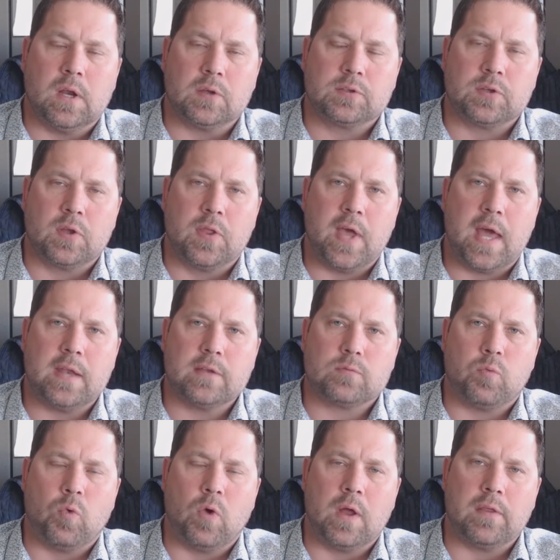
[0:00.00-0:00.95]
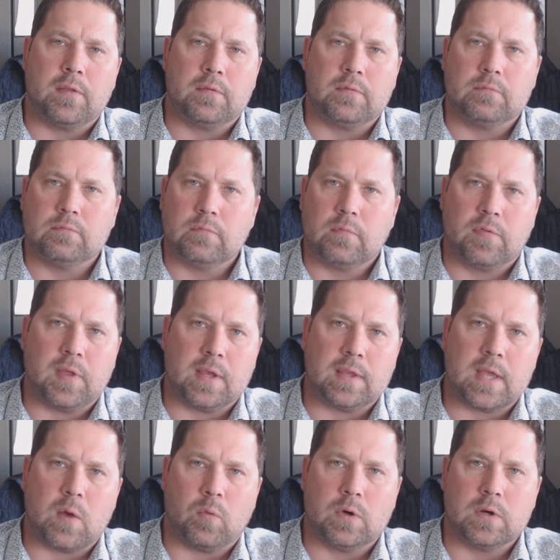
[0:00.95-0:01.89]
So that is one thing
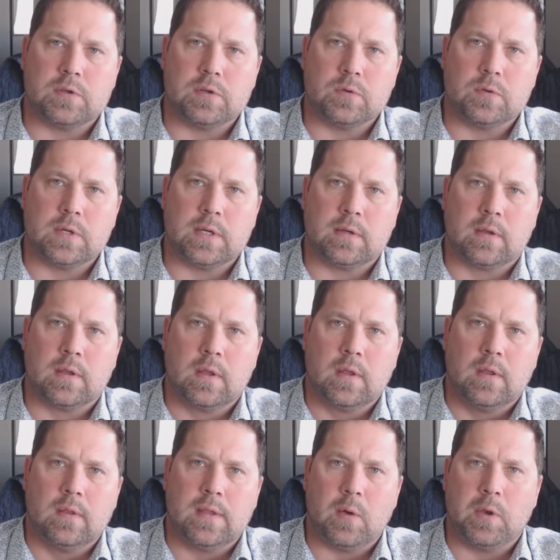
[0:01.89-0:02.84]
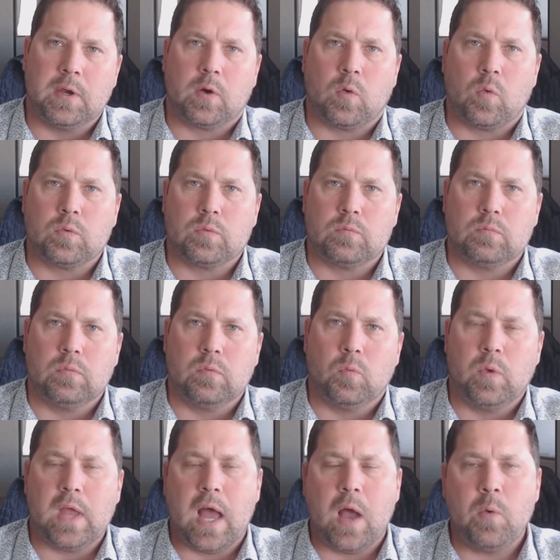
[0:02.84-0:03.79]
that we're doing that
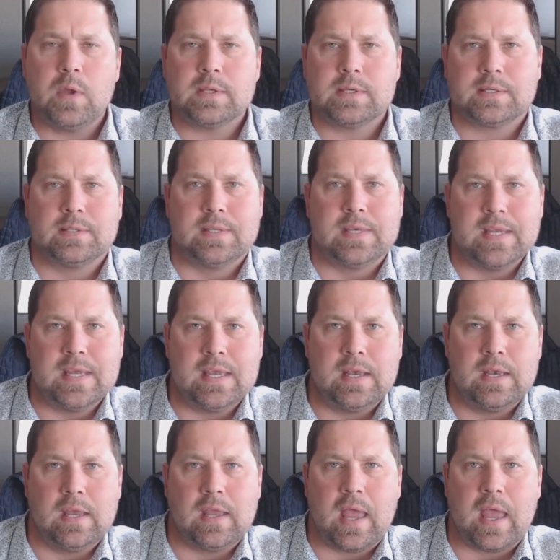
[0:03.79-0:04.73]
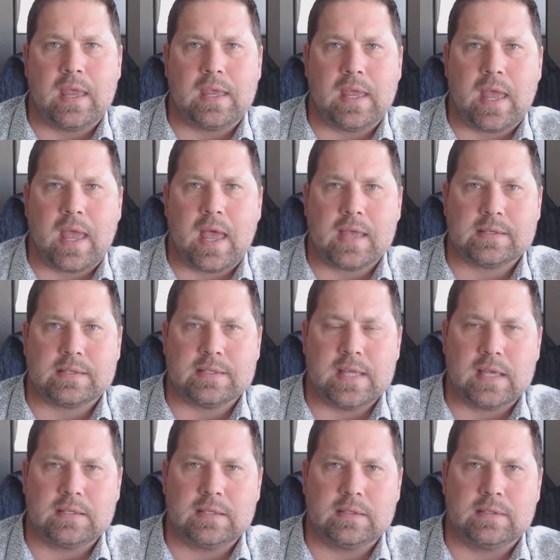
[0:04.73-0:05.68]
we always did as
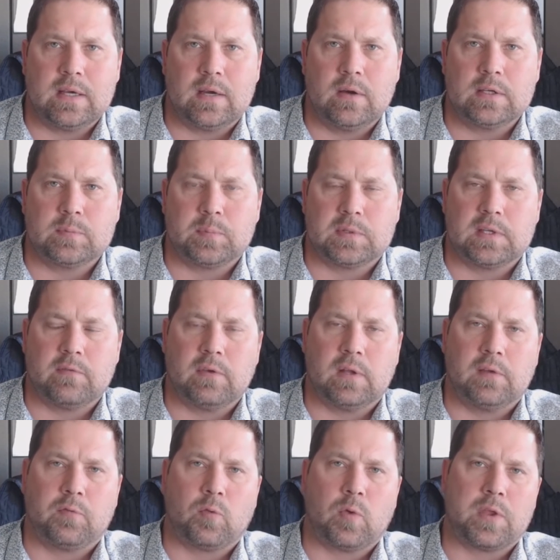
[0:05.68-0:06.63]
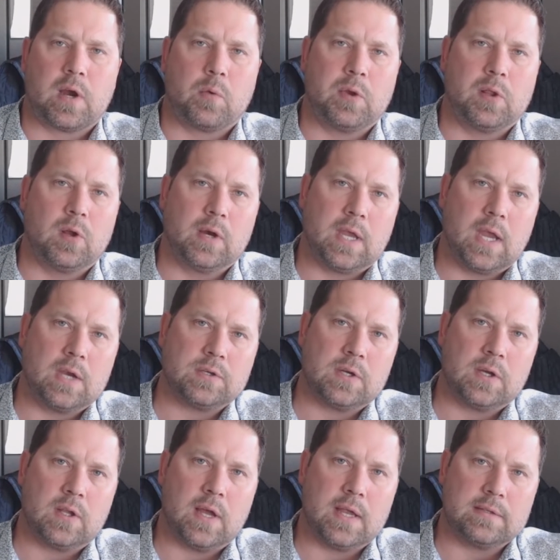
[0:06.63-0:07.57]
necessary, specifically with our
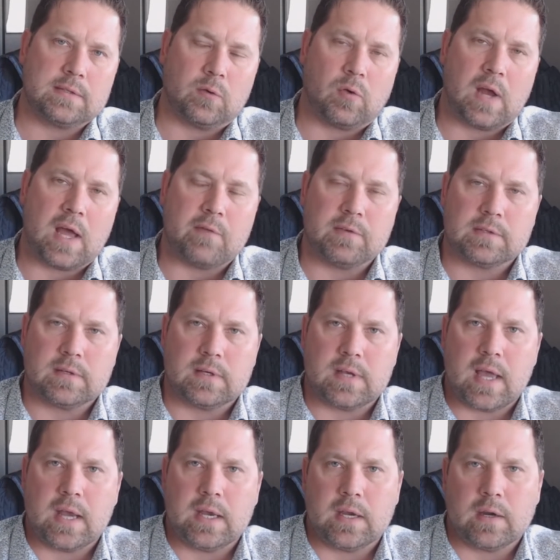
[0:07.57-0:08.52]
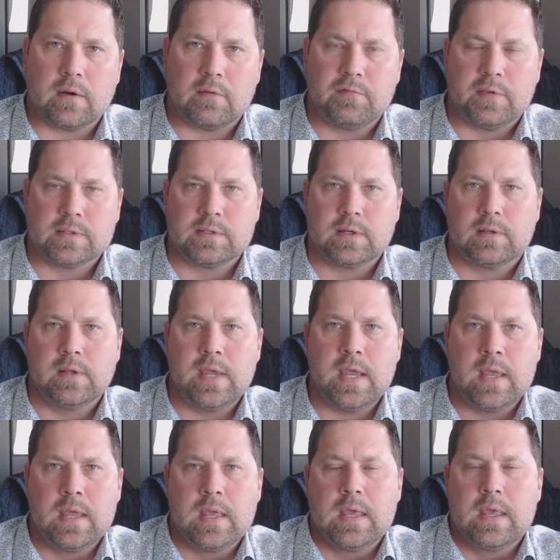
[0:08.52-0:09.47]
relocation clients that were obviously not here physically.
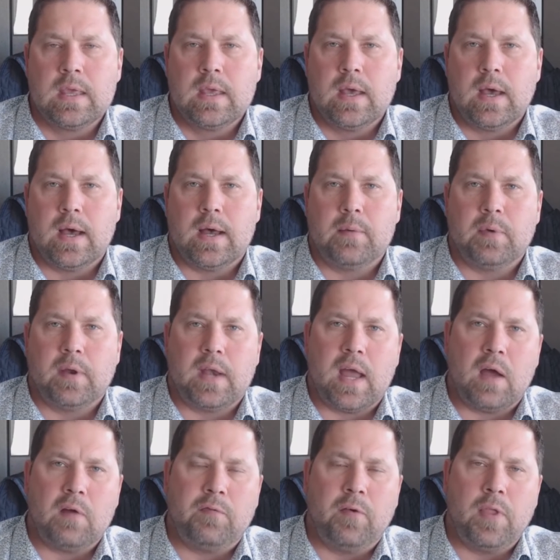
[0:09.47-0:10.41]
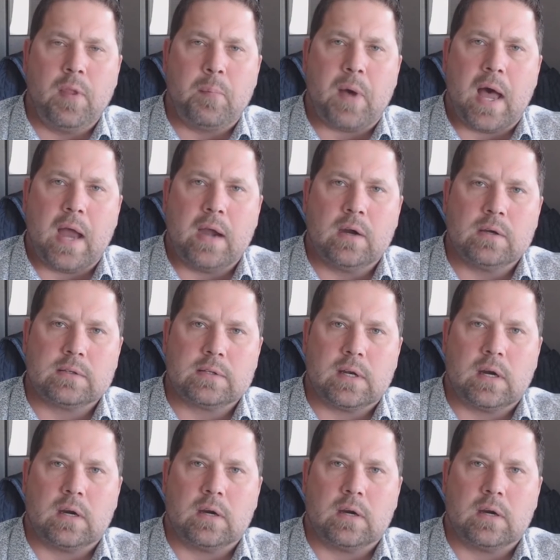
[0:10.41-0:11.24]
But now for the buyers